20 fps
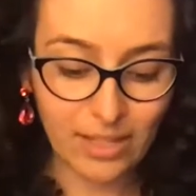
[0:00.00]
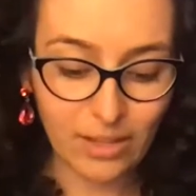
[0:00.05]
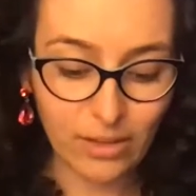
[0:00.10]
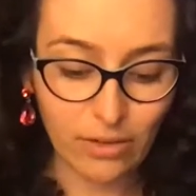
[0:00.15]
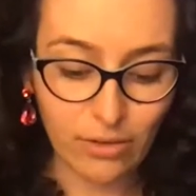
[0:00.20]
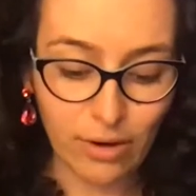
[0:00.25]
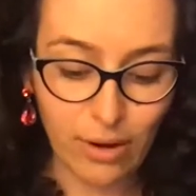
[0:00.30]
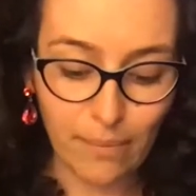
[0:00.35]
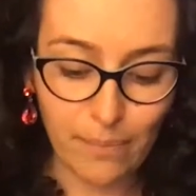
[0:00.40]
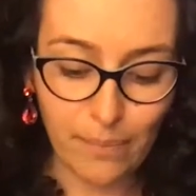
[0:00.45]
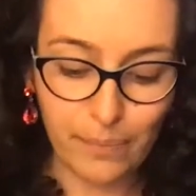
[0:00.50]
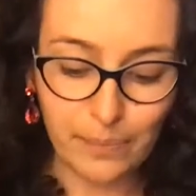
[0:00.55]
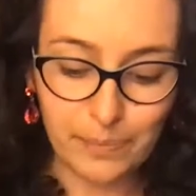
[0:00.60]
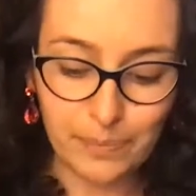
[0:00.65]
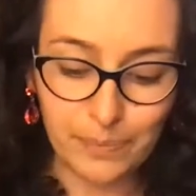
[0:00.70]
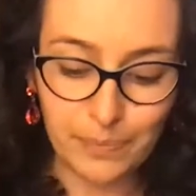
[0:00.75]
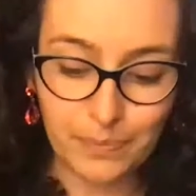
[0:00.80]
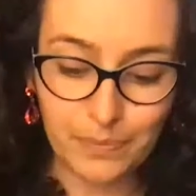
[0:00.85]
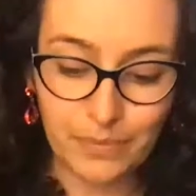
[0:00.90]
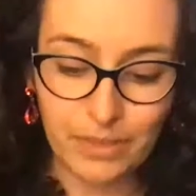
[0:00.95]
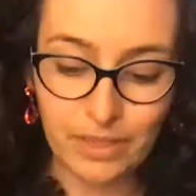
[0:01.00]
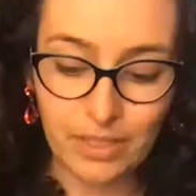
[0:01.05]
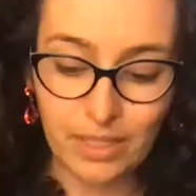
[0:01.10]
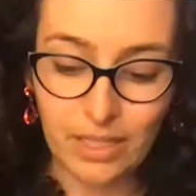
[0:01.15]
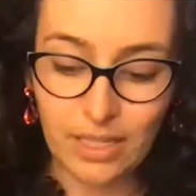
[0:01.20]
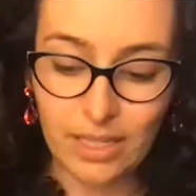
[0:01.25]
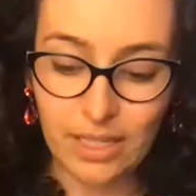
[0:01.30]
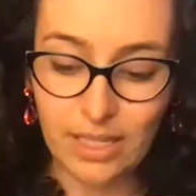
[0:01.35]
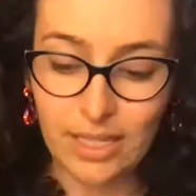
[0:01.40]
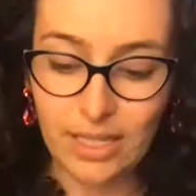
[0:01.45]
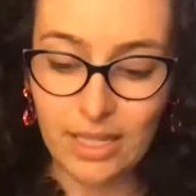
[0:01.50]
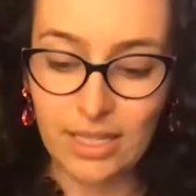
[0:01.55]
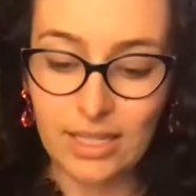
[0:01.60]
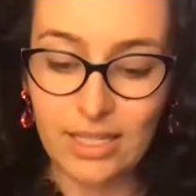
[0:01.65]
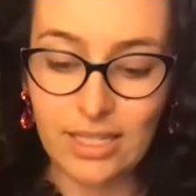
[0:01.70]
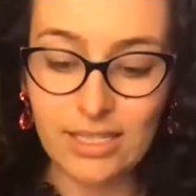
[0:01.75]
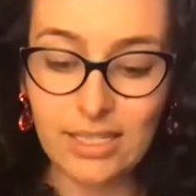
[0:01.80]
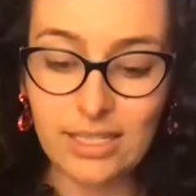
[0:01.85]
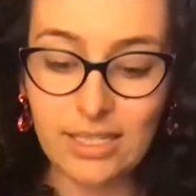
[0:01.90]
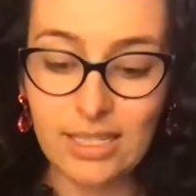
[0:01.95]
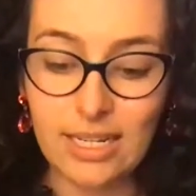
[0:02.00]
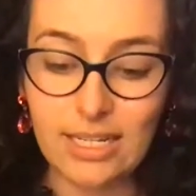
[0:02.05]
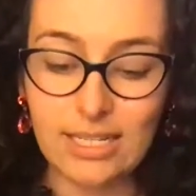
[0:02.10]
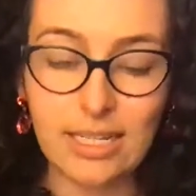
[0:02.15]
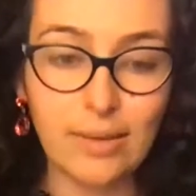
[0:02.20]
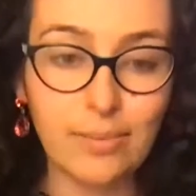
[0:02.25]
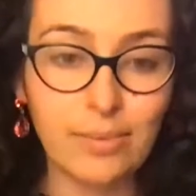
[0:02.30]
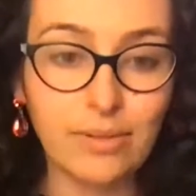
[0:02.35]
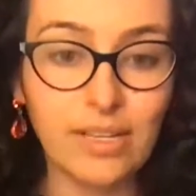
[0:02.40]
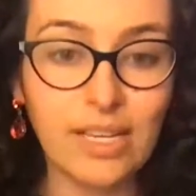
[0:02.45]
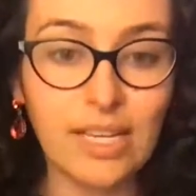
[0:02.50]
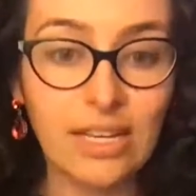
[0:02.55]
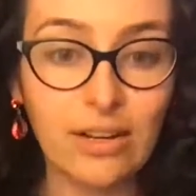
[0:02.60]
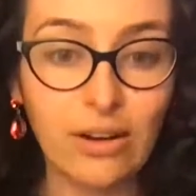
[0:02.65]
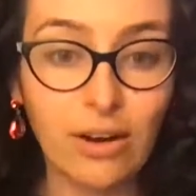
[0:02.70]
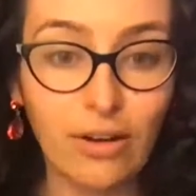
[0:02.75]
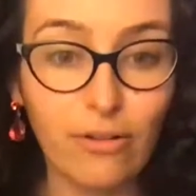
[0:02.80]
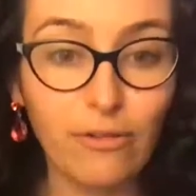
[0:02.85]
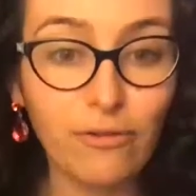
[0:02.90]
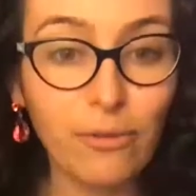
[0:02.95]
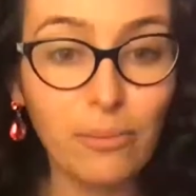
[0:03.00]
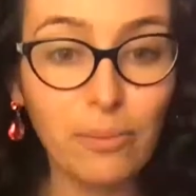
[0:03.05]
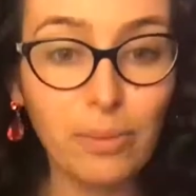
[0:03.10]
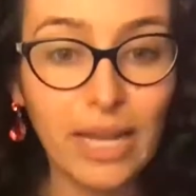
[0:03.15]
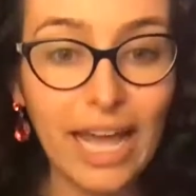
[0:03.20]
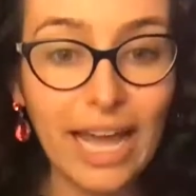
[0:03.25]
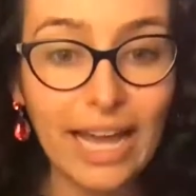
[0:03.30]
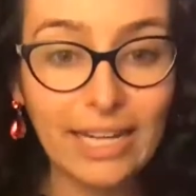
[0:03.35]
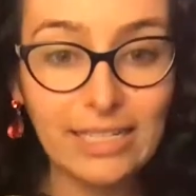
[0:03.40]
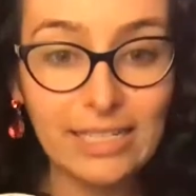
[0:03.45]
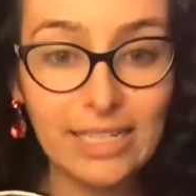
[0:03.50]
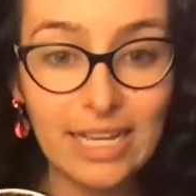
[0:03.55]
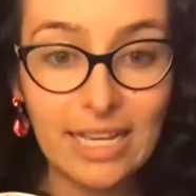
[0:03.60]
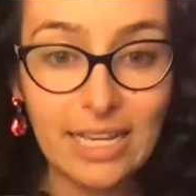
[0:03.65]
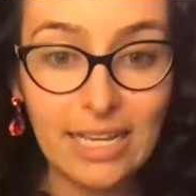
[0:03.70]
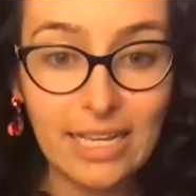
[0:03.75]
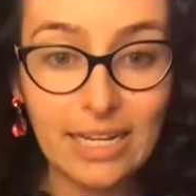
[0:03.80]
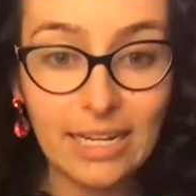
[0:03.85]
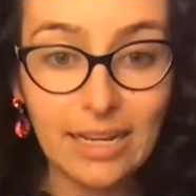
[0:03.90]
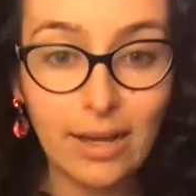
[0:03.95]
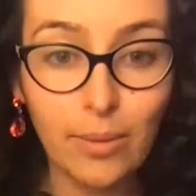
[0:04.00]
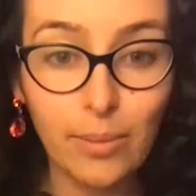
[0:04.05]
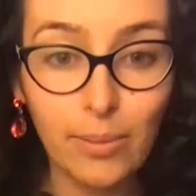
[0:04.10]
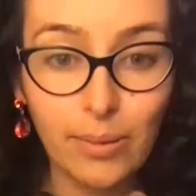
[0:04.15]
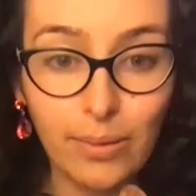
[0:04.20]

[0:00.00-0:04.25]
All right. This is an example here of black tea in a cup.